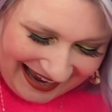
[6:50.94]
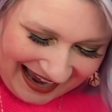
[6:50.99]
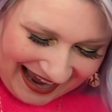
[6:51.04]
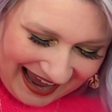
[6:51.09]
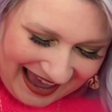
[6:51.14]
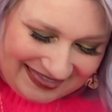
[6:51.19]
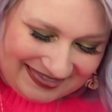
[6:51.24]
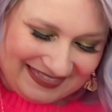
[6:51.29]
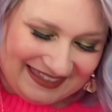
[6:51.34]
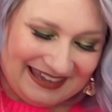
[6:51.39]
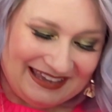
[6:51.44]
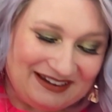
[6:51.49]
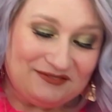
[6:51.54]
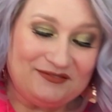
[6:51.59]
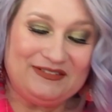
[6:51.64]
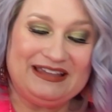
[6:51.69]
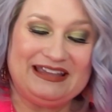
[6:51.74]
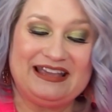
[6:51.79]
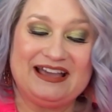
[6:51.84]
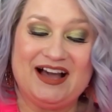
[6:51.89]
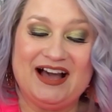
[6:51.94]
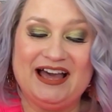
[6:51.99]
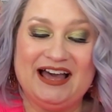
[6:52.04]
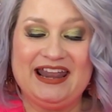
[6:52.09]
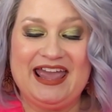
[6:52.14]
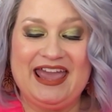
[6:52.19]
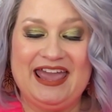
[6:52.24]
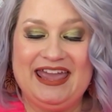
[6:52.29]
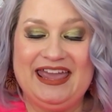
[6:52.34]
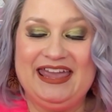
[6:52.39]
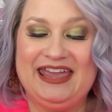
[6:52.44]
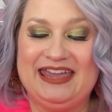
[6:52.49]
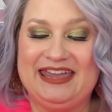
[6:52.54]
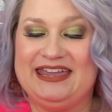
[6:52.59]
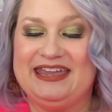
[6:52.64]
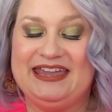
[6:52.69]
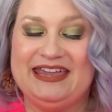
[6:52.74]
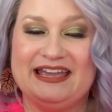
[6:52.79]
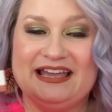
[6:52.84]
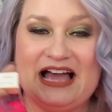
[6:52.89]
And then we got
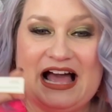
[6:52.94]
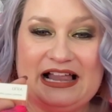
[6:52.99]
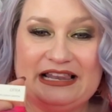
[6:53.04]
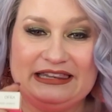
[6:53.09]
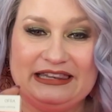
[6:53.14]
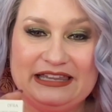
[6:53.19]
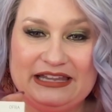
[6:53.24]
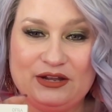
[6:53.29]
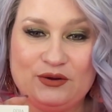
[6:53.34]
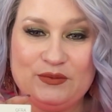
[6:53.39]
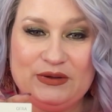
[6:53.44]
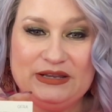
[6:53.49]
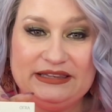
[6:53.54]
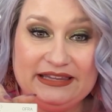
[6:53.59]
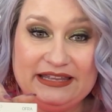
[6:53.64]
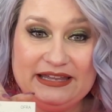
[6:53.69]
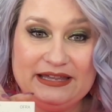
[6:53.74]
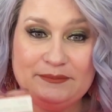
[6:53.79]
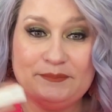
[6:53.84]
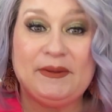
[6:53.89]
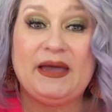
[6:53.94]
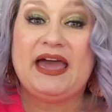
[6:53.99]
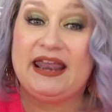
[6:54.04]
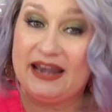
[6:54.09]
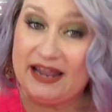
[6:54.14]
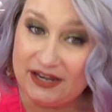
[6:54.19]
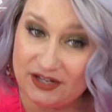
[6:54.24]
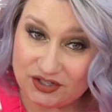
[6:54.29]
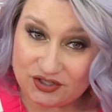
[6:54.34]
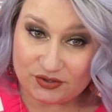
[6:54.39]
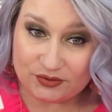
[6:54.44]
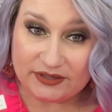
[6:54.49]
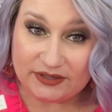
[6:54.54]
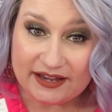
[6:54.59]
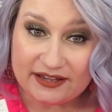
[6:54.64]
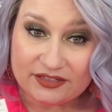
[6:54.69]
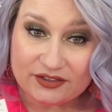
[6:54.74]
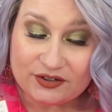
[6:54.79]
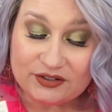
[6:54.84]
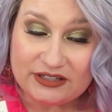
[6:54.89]
a liquid lip, and I do
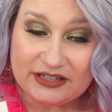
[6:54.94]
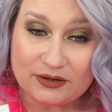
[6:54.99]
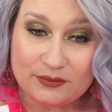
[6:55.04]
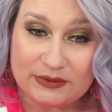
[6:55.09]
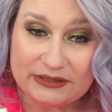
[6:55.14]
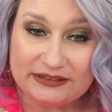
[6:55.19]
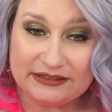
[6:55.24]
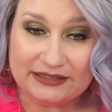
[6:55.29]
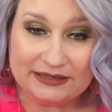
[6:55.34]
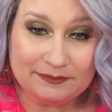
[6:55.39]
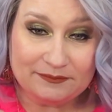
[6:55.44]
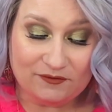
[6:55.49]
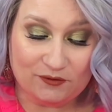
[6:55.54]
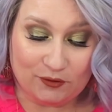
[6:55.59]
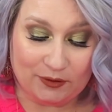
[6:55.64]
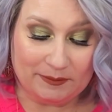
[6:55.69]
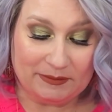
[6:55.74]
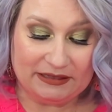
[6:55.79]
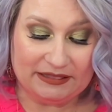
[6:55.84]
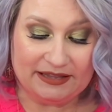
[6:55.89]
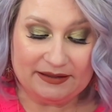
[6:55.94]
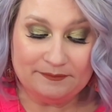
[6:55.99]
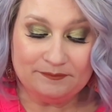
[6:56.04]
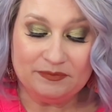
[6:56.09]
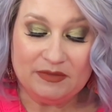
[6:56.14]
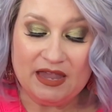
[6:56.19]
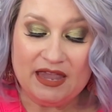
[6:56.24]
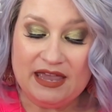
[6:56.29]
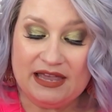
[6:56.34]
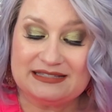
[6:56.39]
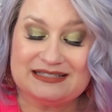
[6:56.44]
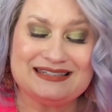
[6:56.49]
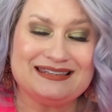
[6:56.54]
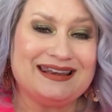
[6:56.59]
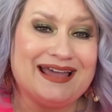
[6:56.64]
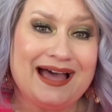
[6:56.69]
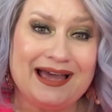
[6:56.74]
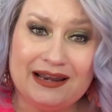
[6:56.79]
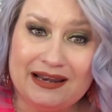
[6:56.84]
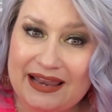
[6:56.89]
like their liquid lip formula. It's
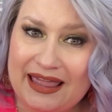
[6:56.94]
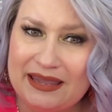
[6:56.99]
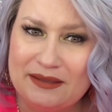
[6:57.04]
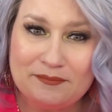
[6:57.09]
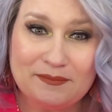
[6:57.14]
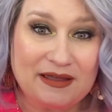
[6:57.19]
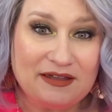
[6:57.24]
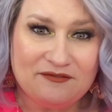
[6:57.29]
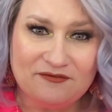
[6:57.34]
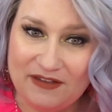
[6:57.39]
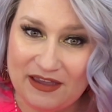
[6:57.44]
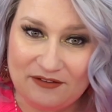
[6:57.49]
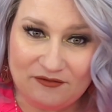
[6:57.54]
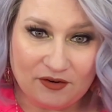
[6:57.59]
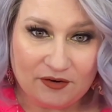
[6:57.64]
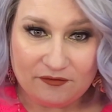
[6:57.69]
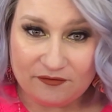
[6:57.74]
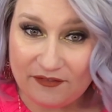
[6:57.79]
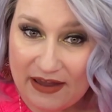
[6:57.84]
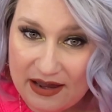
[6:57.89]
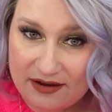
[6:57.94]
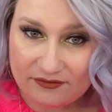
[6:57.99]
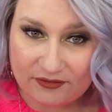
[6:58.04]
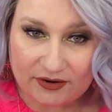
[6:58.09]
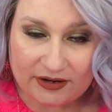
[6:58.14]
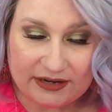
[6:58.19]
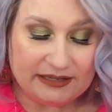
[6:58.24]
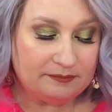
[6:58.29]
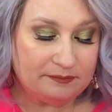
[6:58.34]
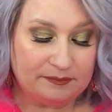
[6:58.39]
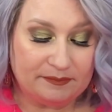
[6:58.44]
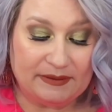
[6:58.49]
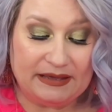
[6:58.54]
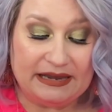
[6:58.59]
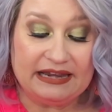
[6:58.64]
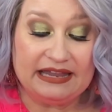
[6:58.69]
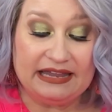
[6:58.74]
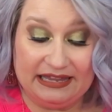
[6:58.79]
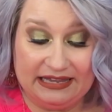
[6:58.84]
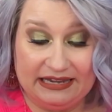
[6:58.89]
not like my favorite, but
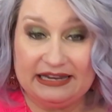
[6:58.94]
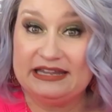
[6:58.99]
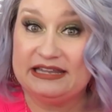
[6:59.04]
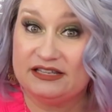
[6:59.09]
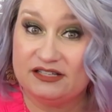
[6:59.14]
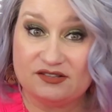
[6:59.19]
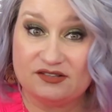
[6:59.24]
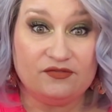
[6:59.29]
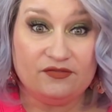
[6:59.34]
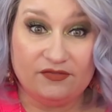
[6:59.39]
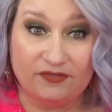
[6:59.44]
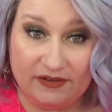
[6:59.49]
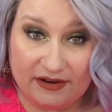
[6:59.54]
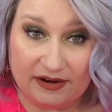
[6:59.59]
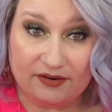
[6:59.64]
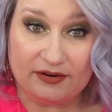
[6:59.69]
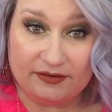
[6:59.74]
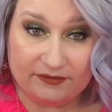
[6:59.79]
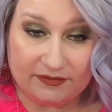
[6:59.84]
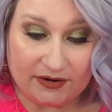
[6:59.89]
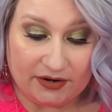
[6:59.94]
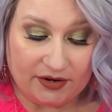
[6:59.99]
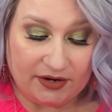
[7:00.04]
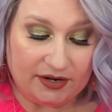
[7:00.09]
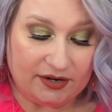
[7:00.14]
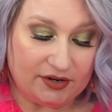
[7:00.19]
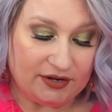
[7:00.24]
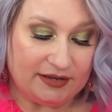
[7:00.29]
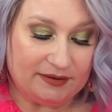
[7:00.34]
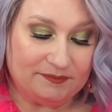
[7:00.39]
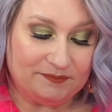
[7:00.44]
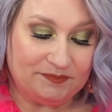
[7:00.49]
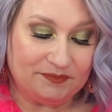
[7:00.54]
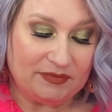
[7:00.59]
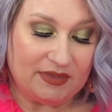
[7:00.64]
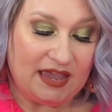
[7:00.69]
it is very, very good.